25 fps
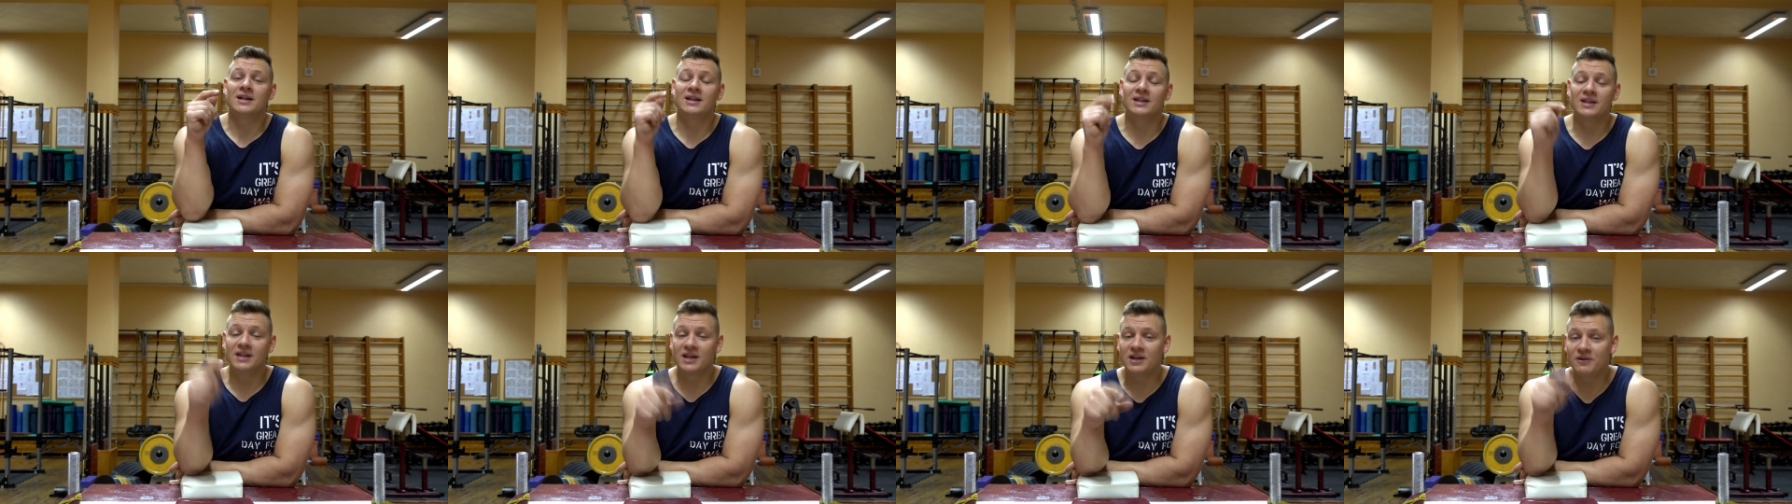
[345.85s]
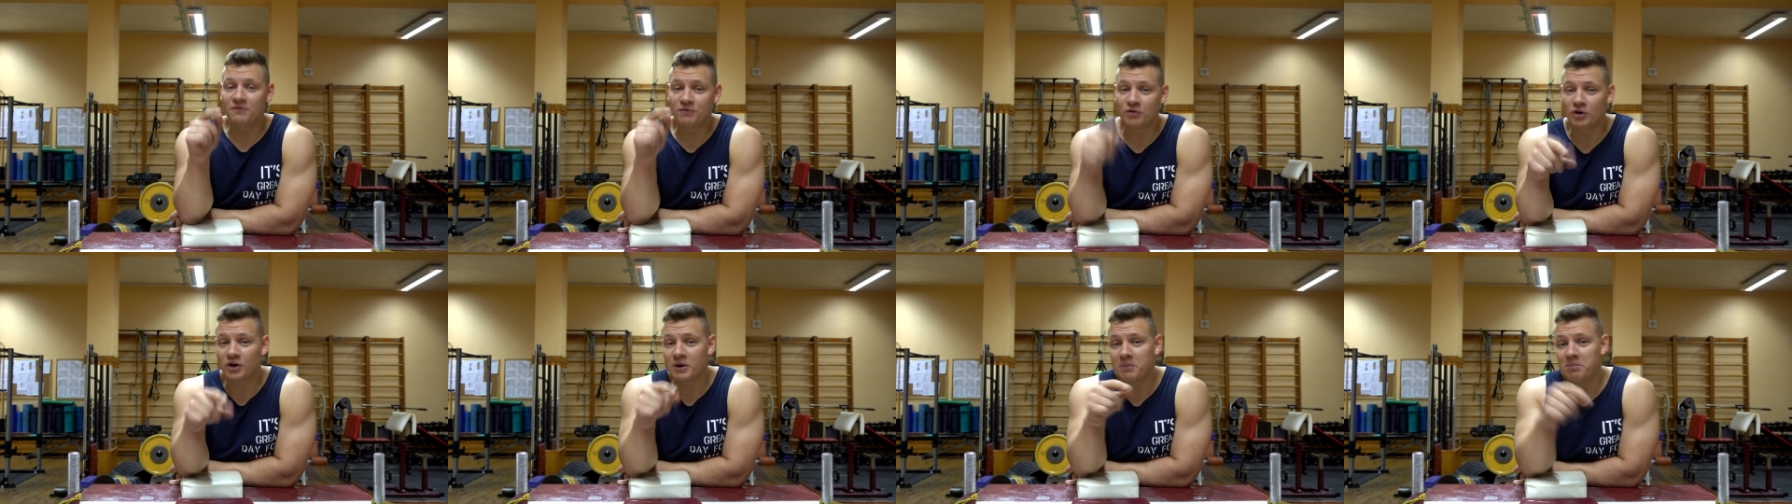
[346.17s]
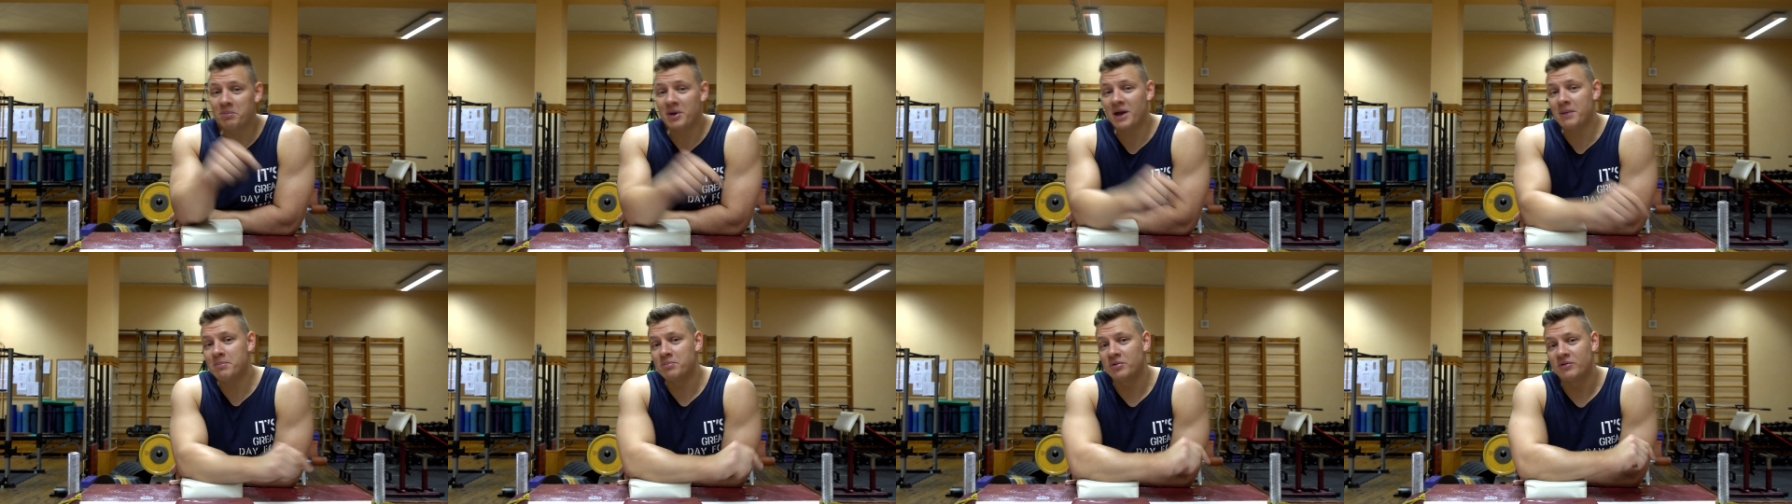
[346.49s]
Link for the
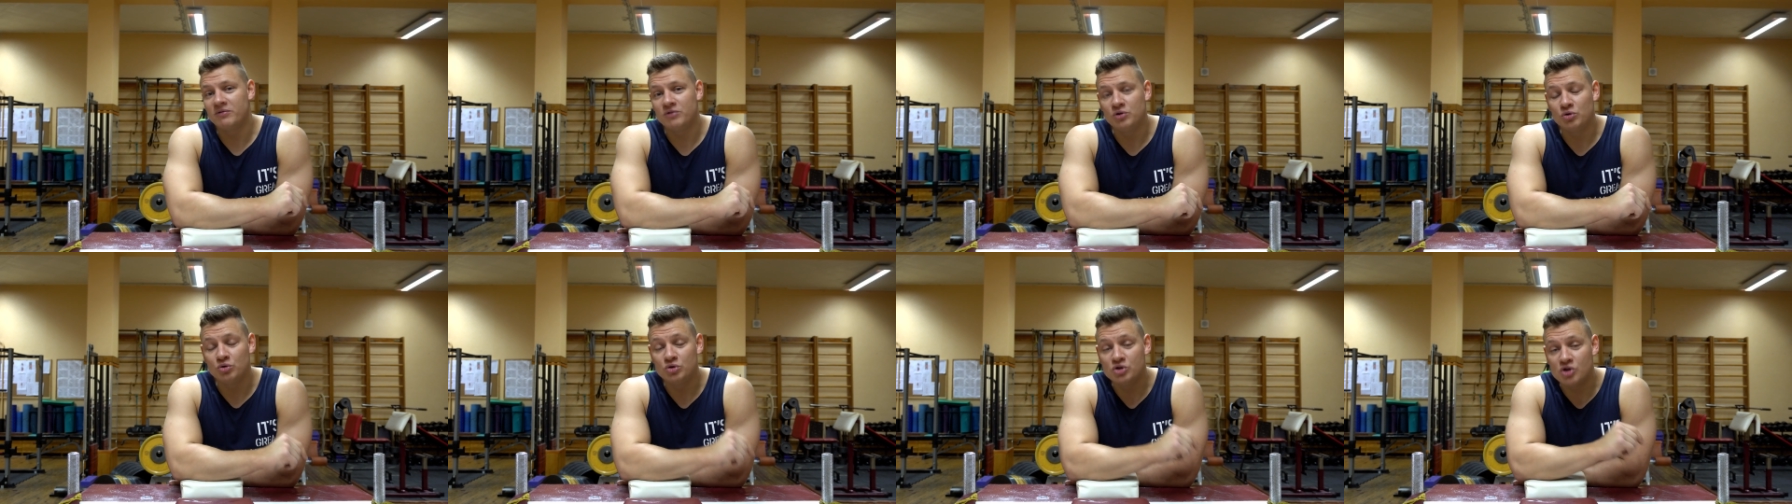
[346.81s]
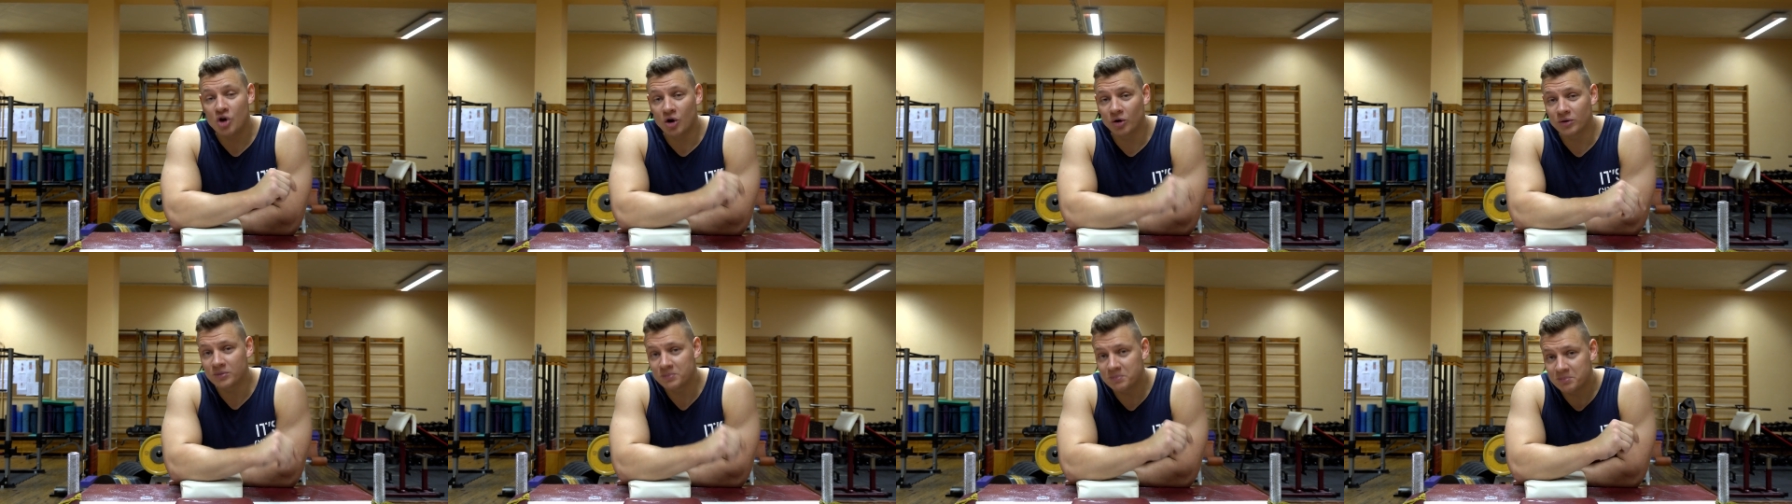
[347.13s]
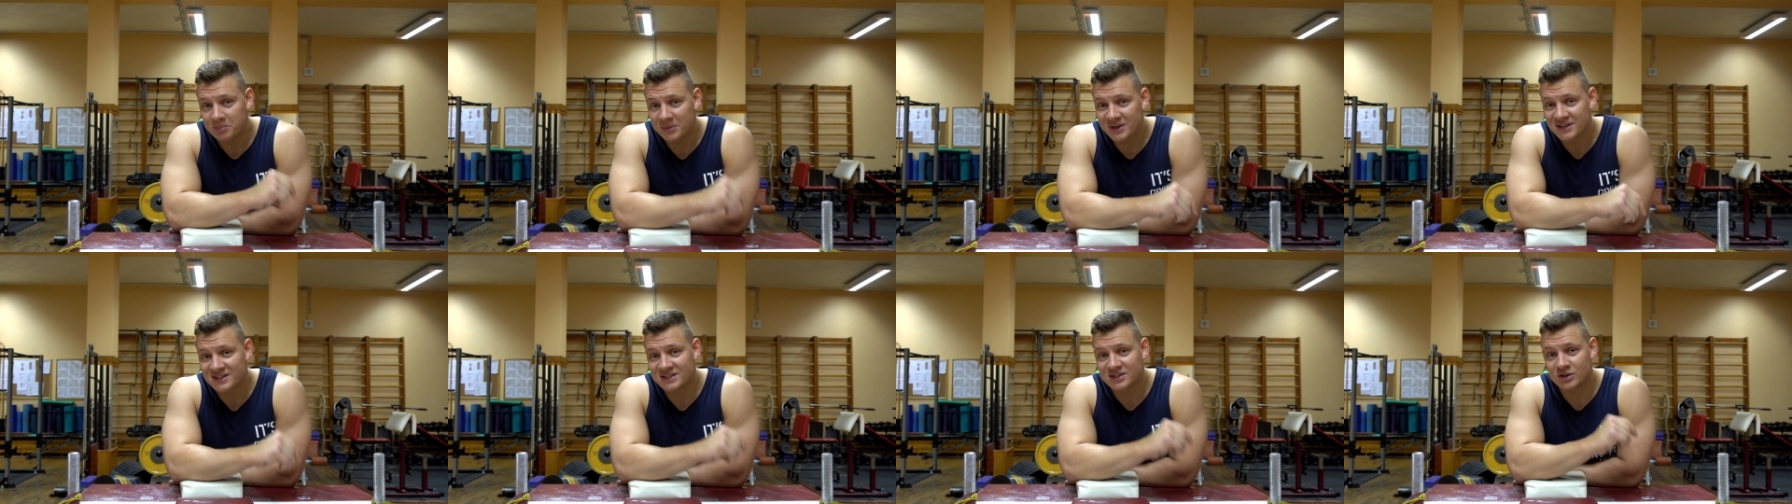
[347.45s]
pay-per-view, don't
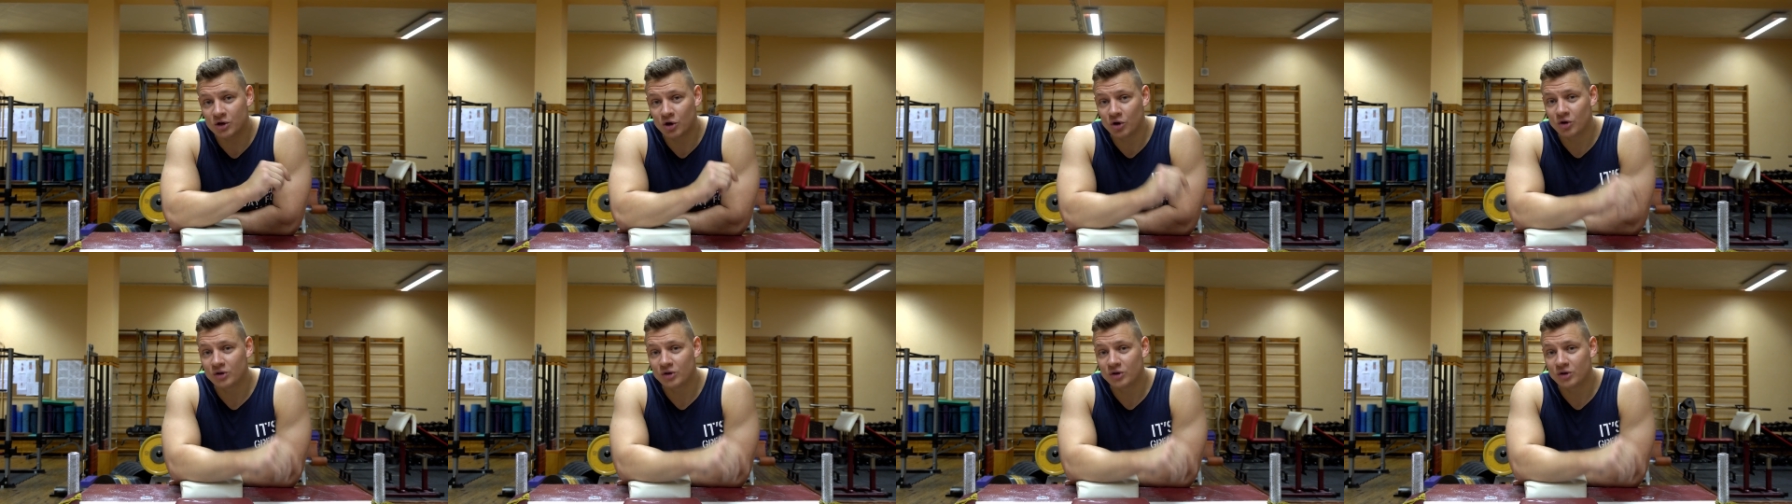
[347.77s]
miss